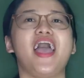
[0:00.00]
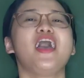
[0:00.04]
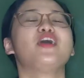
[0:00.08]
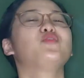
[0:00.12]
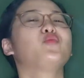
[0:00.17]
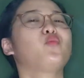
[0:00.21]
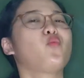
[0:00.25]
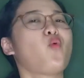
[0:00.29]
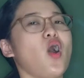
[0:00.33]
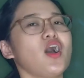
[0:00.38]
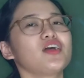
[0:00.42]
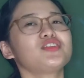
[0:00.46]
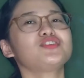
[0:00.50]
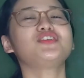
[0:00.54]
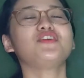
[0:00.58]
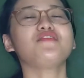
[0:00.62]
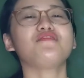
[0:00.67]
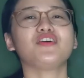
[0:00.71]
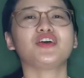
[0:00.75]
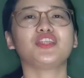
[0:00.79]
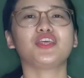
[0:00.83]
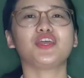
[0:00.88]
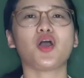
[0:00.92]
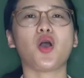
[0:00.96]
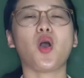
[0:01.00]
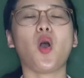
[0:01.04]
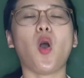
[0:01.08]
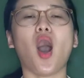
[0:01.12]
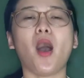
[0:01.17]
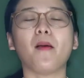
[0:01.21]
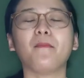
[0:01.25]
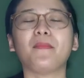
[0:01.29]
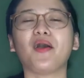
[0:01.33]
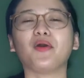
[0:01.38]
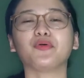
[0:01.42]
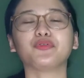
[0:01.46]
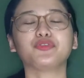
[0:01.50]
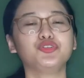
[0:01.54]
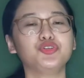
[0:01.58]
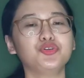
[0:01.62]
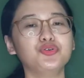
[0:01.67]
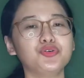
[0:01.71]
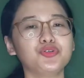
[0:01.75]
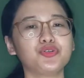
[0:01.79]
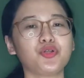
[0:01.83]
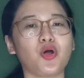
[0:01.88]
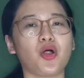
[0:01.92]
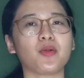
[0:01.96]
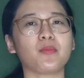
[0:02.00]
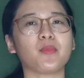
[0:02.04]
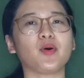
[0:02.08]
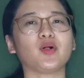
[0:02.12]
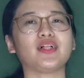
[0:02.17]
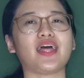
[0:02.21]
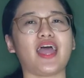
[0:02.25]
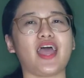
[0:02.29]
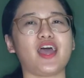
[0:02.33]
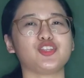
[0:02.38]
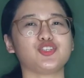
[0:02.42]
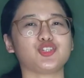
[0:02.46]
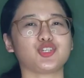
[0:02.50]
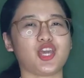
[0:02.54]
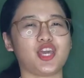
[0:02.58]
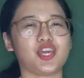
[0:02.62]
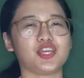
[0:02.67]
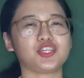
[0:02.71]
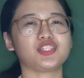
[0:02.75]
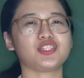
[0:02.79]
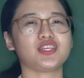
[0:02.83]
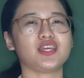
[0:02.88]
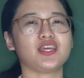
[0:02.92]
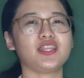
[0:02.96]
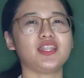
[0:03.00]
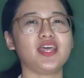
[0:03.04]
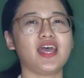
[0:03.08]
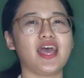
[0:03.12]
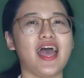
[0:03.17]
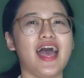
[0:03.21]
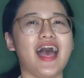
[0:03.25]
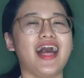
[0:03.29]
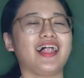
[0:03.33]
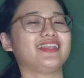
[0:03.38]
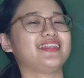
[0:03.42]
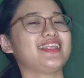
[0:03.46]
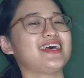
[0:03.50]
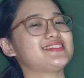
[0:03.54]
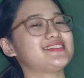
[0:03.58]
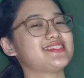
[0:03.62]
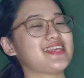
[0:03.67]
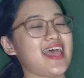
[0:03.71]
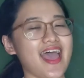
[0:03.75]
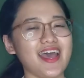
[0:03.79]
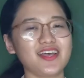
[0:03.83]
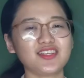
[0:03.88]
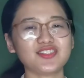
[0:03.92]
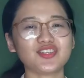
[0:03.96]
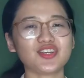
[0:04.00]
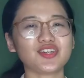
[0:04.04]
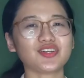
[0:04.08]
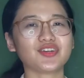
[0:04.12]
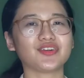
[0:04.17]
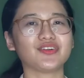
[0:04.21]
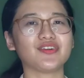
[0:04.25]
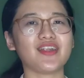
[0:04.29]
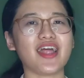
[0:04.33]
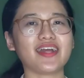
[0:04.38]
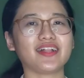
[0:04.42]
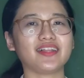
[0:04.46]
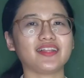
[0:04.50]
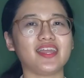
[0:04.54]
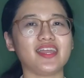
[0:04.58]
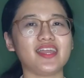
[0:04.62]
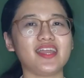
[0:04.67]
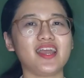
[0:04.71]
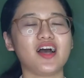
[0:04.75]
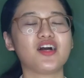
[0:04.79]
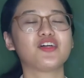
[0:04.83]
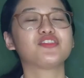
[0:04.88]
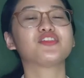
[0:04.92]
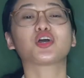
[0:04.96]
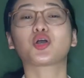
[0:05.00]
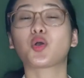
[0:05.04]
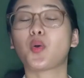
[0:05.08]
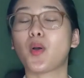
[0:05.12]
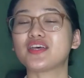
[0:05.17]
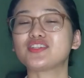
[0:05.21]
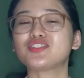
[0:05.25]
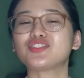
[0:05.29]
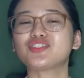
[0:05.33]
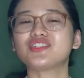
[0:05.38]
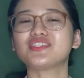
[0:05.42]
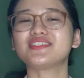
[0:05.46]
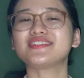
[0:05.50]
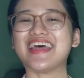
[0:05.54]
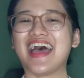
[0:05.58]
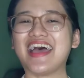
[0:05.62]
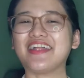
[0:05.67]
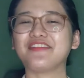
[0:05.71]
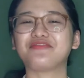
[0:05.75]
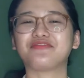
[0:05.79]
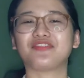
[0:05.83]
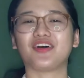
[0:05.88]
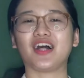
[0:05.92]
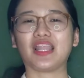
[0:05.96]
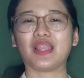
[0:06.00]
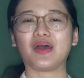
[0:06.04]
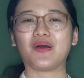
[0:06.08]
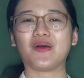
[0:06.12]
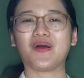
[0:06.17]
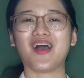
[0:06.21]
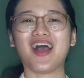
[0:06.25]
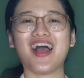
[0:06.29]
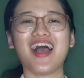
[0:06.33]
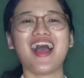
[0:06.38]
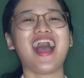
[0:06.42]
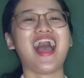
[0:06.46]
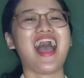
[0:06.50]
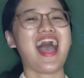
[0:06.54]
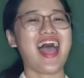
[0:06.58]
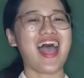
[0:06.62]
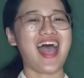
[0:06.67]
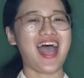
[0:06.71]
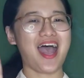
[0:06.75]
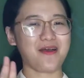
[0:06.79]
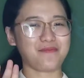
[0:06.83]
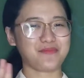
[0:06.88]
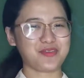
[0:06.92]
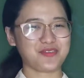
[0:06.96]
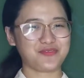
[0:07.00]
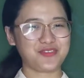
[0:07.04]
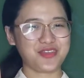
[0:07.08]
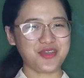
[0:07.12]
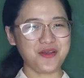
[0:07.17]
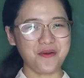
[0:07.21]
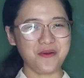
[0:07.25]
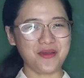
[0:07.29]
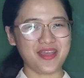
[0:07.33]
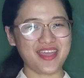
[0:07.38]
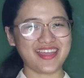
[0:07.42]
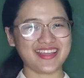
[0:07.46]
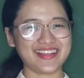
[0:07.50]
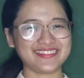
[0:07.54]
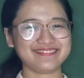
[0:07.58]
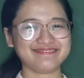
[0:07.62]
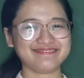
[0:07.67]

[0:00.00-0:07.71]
and watch the video about new normal education and let's answer correctly the questions that follow. Happy viewing!